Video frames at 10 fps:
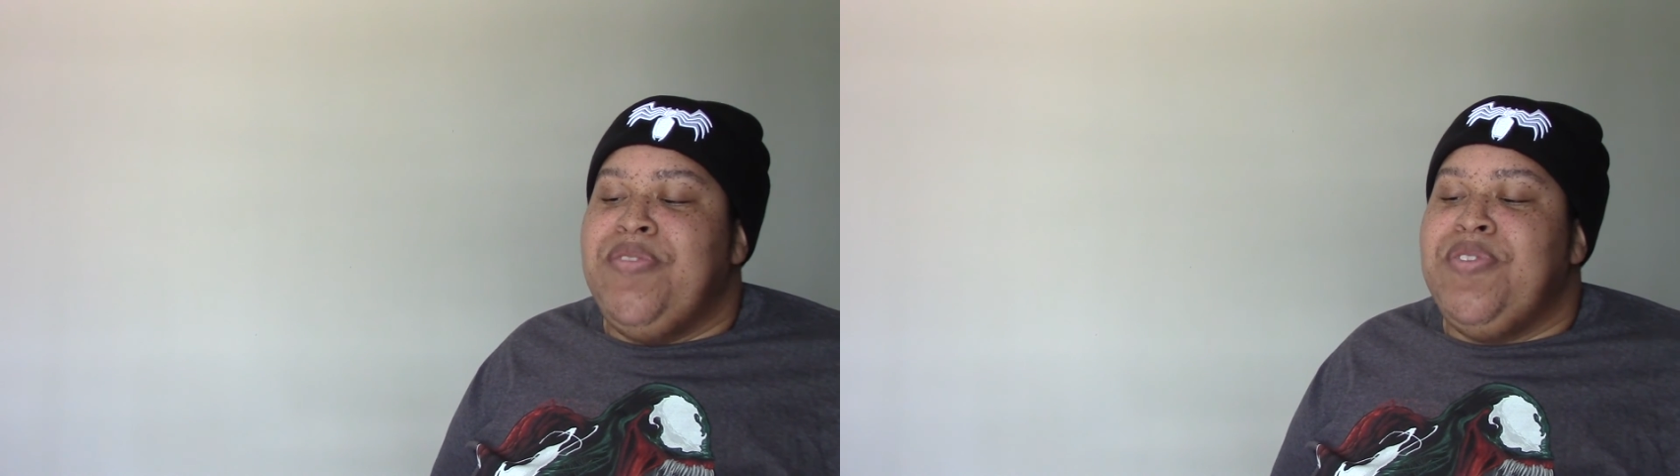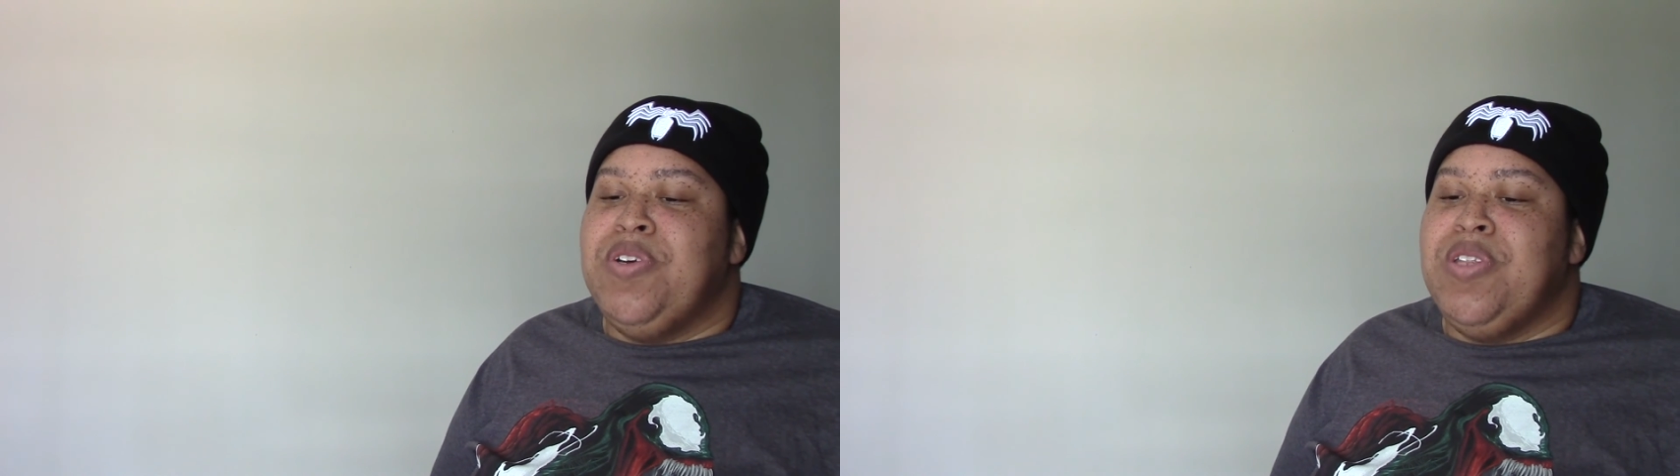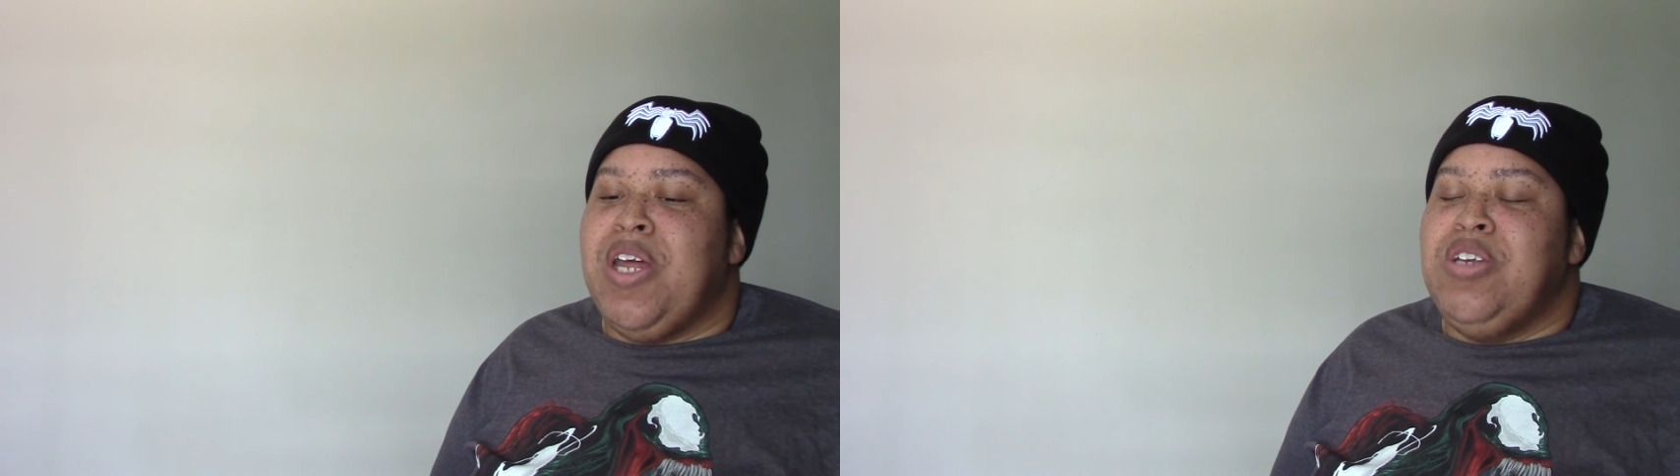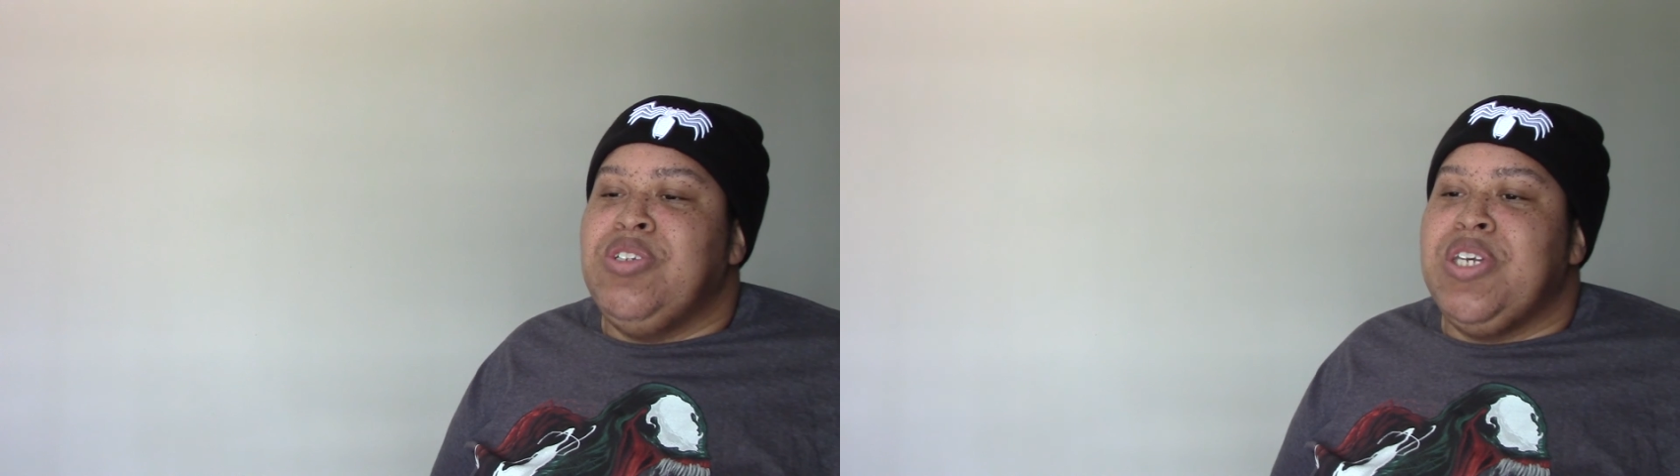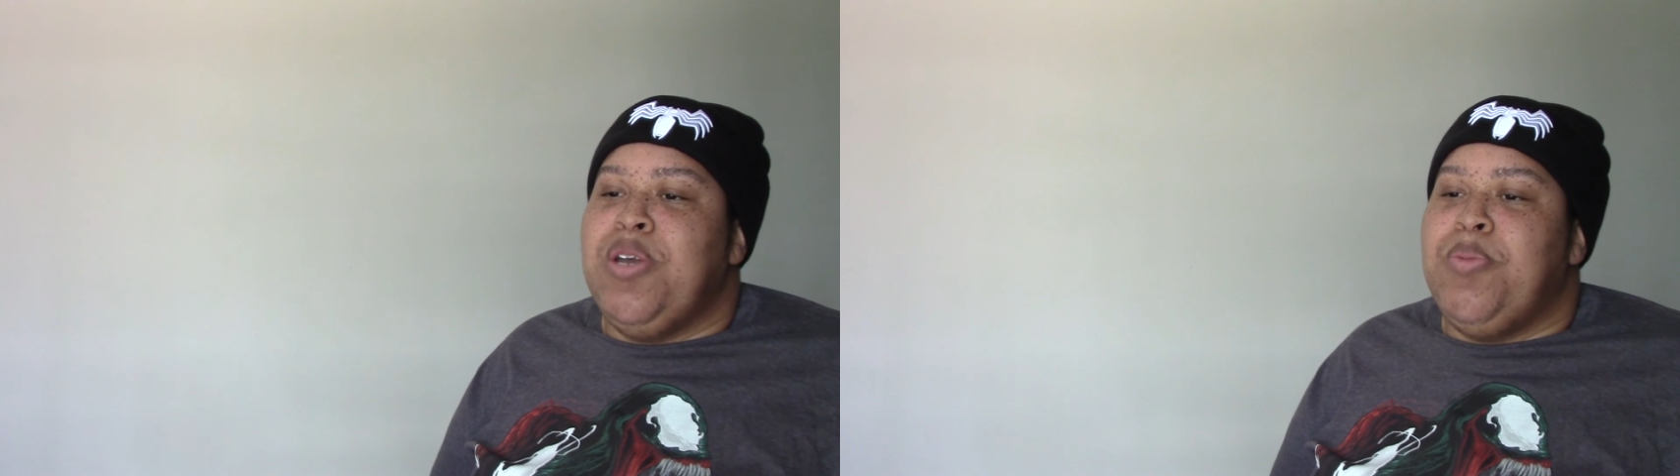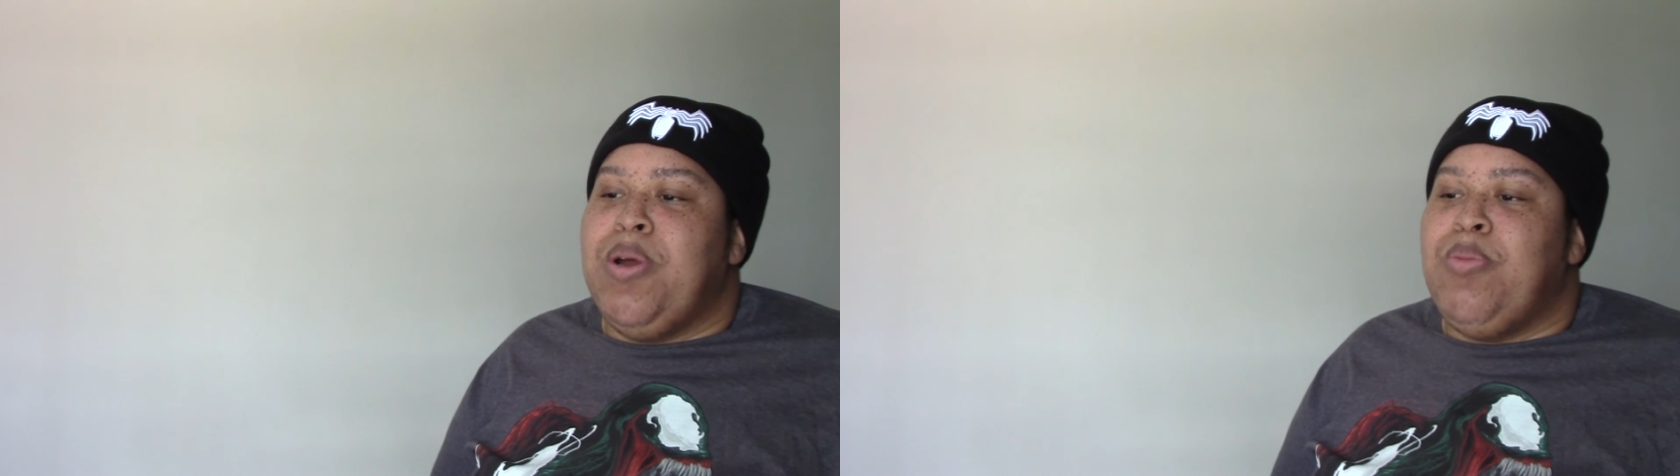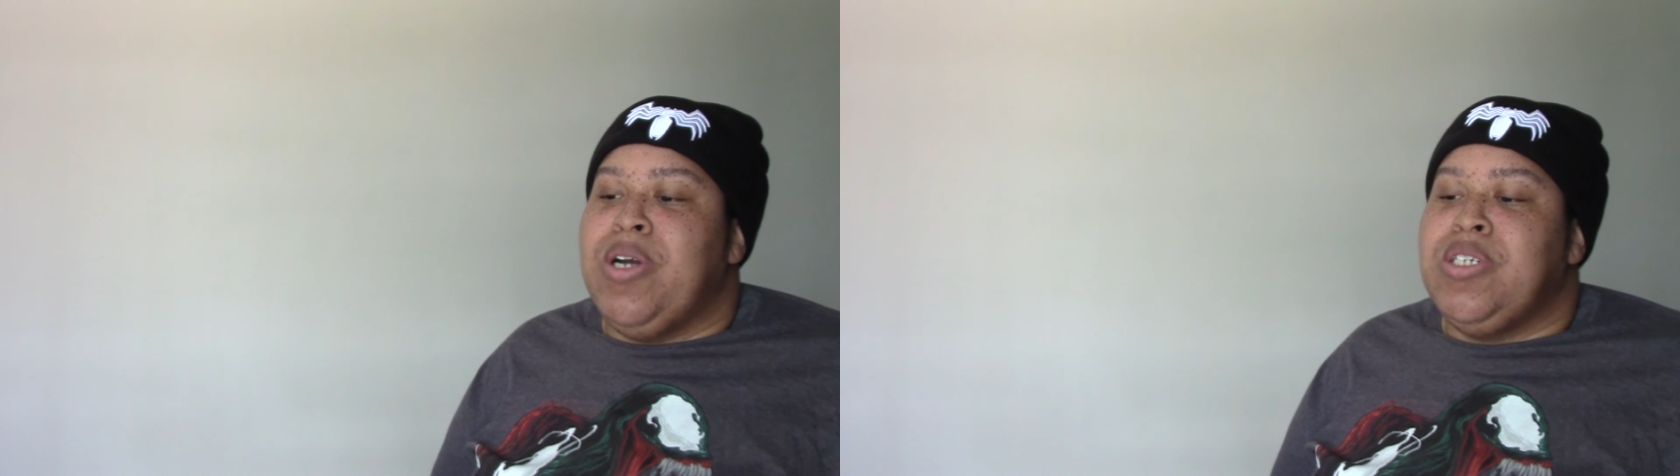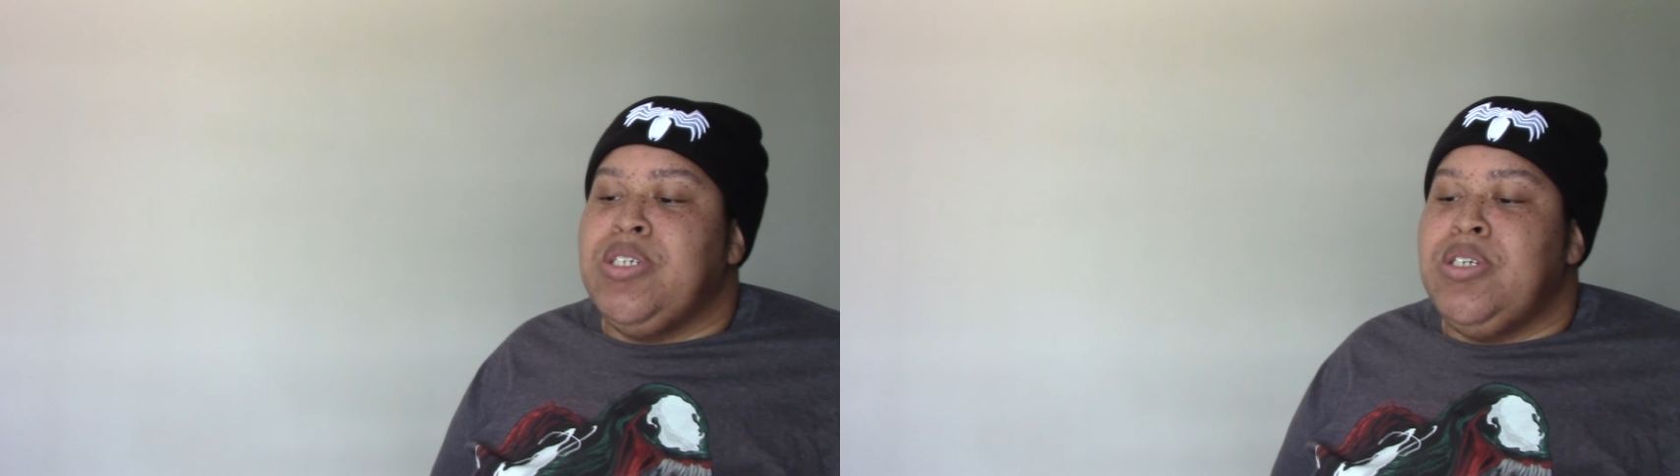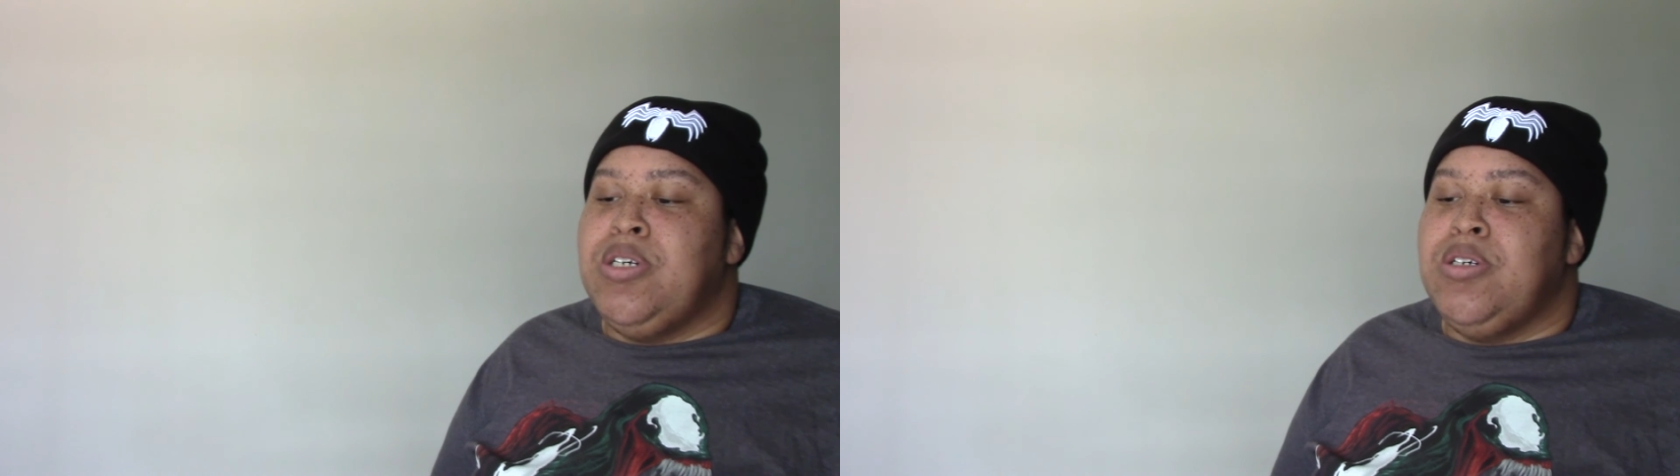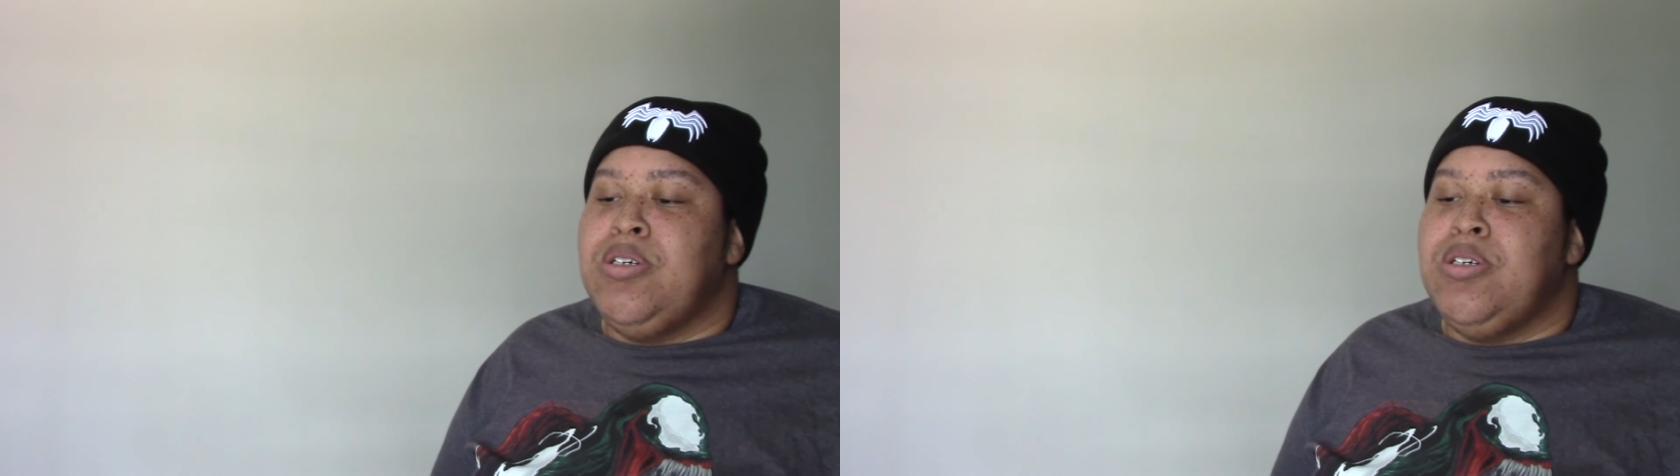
feel that I usually get when I'm watching